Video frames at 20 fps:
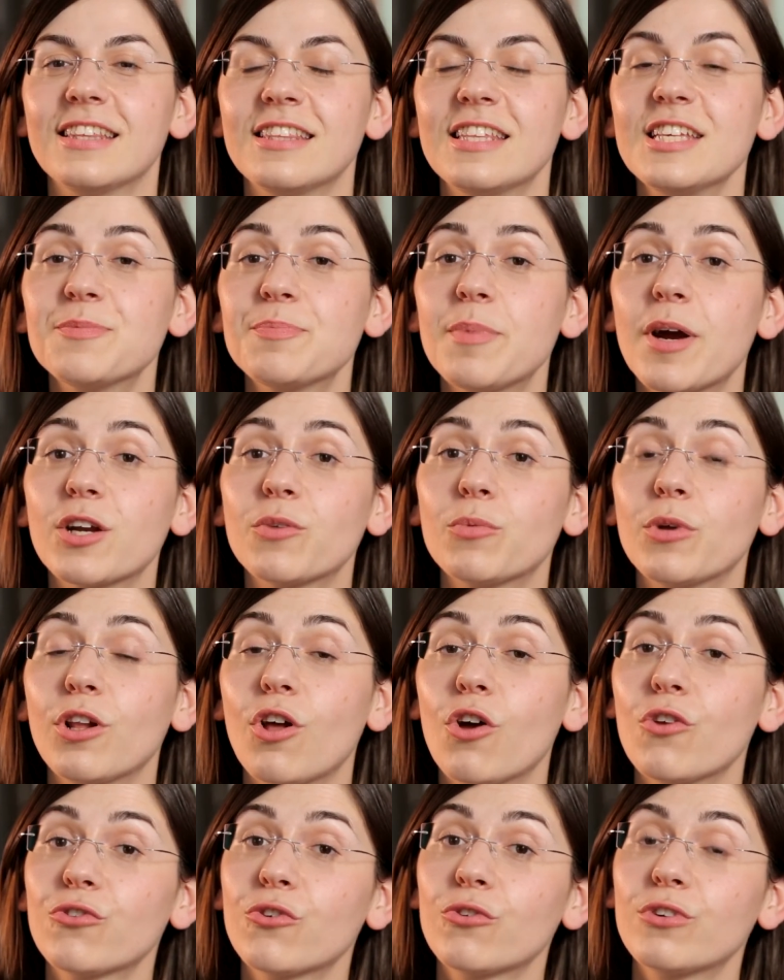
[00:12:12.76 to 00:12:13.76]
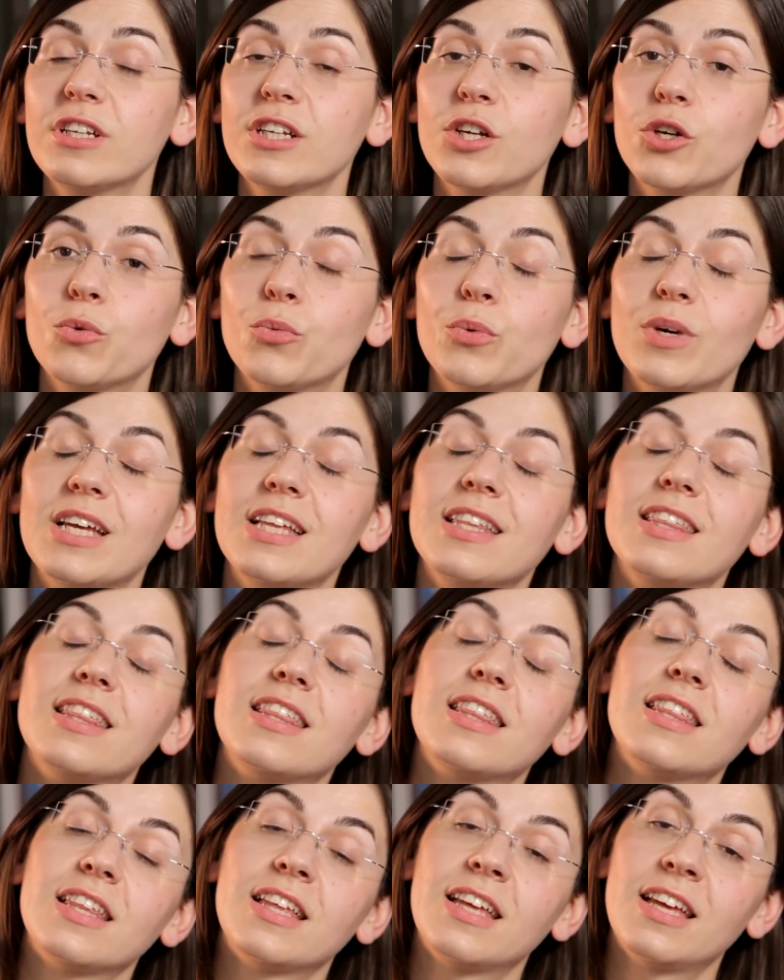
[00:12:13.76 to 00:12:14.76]
This part will also deal with
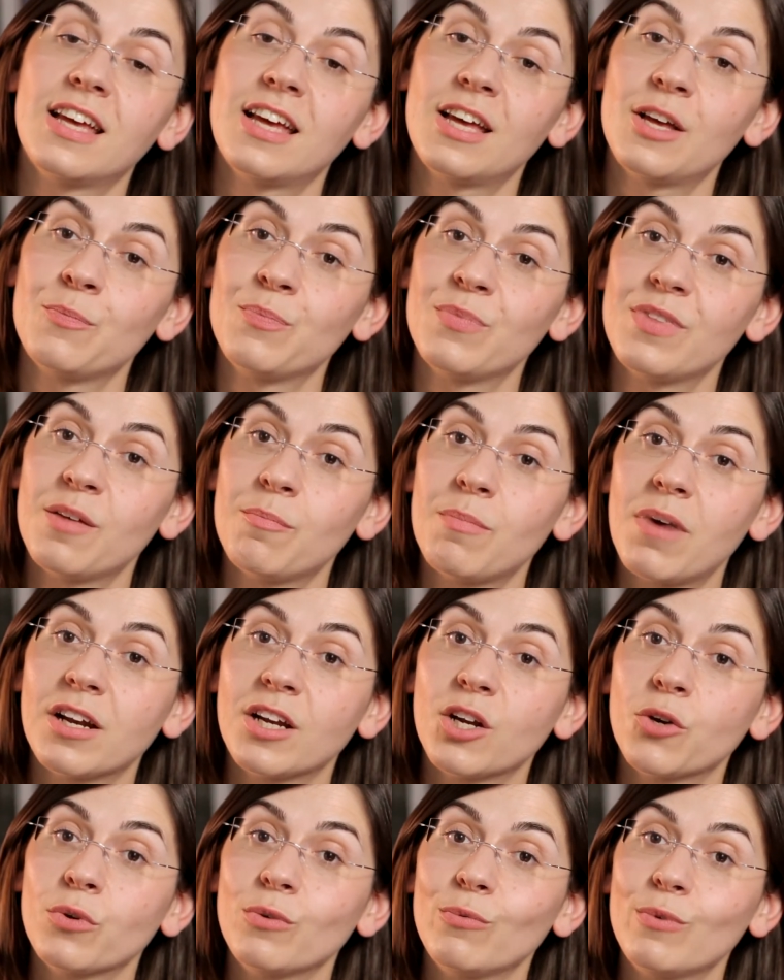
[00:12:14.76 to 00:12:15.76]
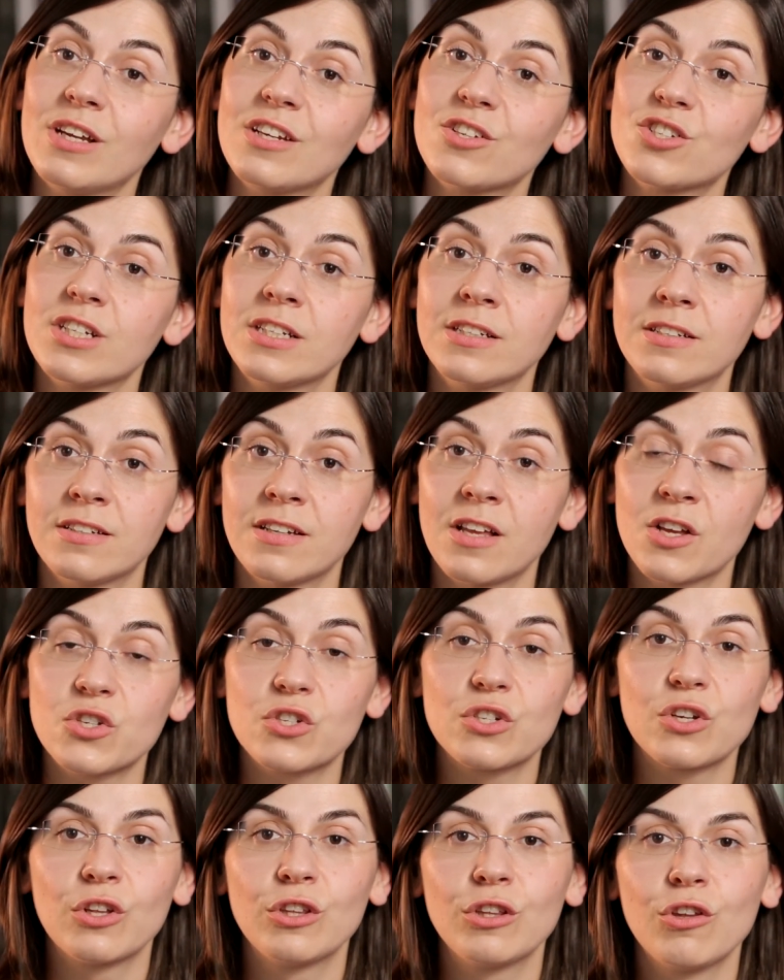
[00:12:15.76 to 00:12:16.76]
the manner in which
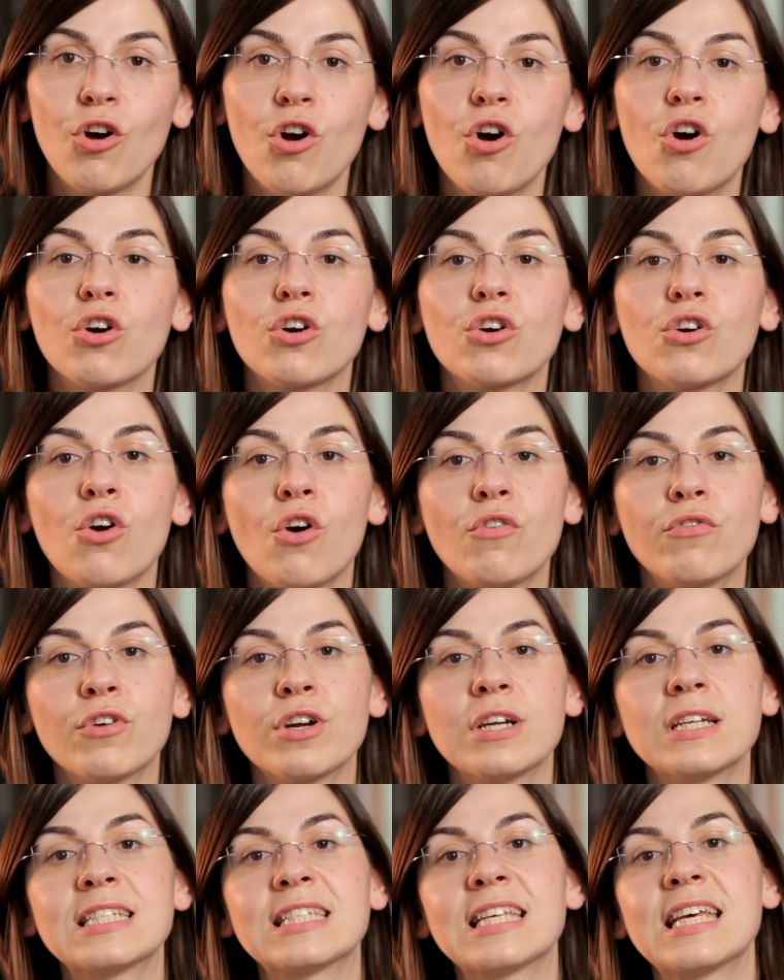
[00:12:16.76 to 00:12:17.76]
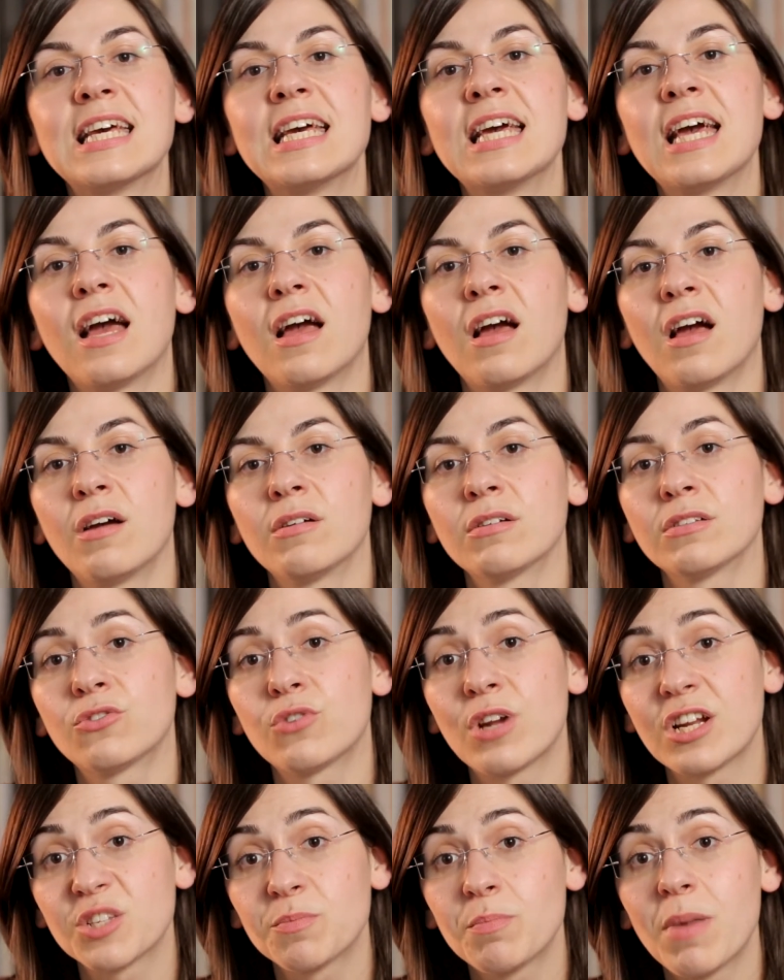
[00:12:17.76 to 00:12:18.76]
international law governs
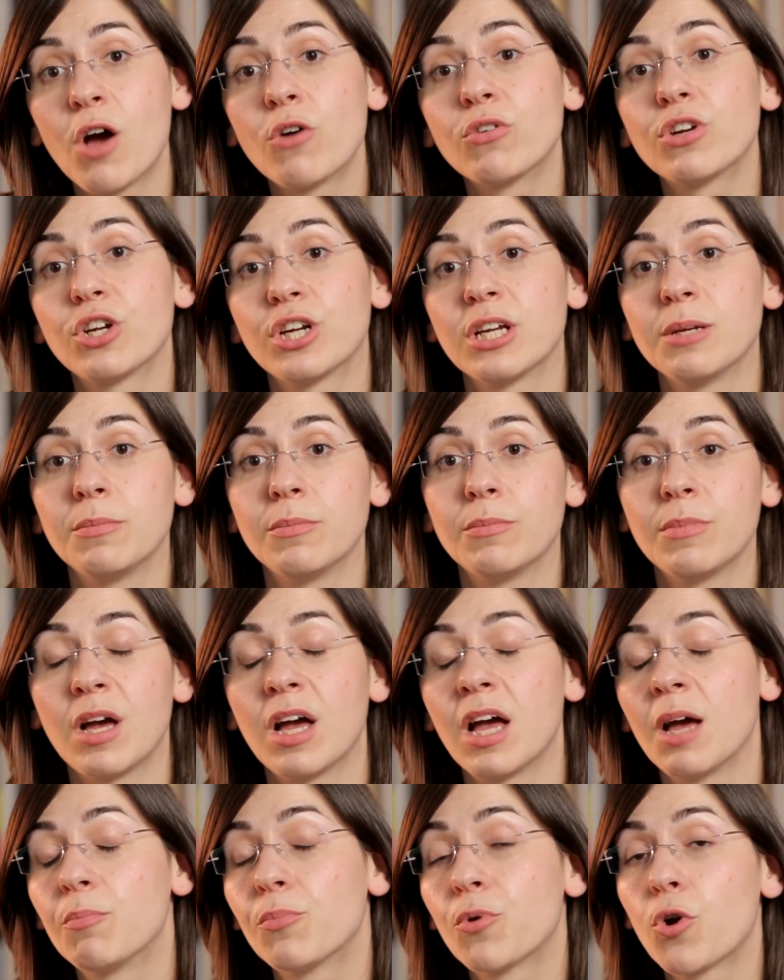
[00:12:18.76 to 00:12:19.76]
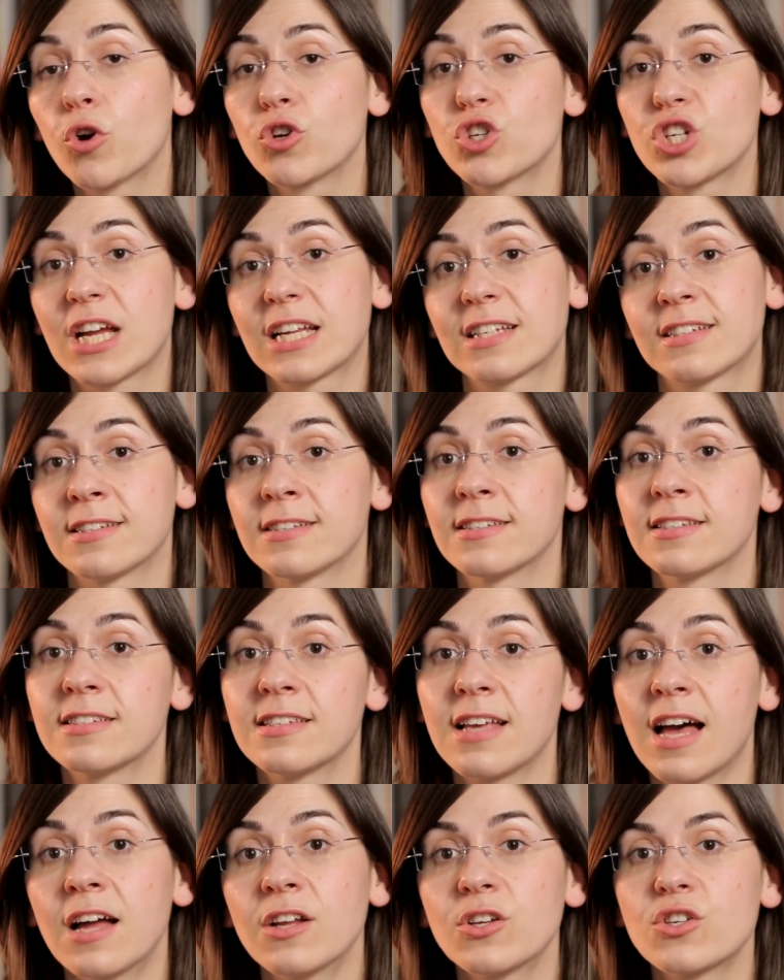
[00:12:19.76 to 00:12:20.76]
transboundary projects as
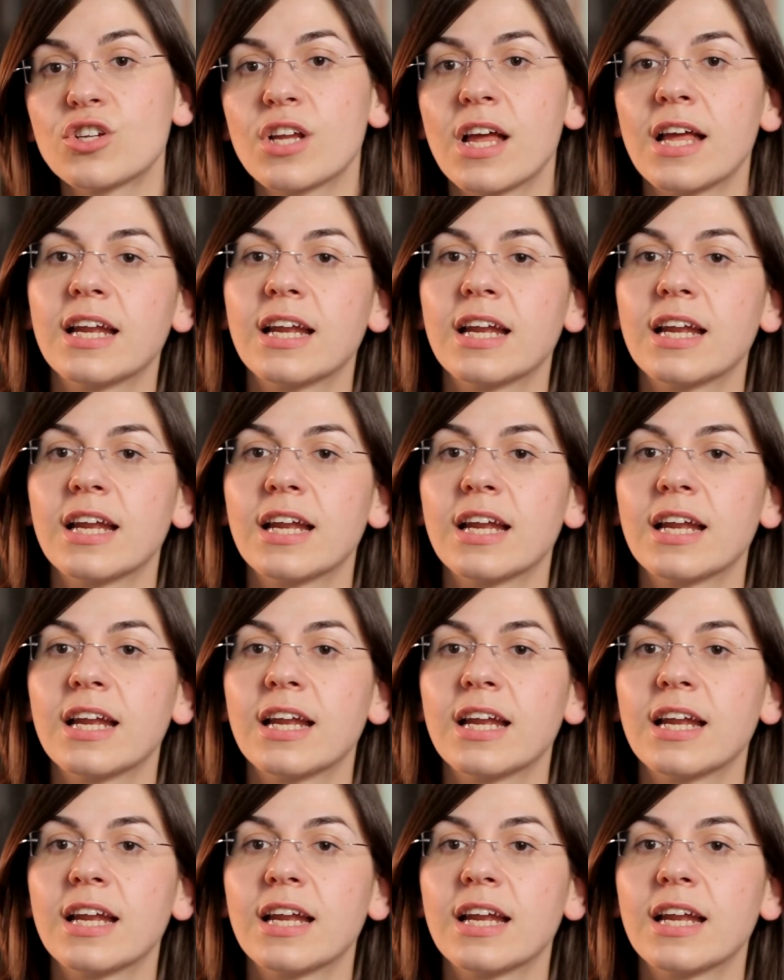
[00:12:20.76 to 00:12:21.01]
such.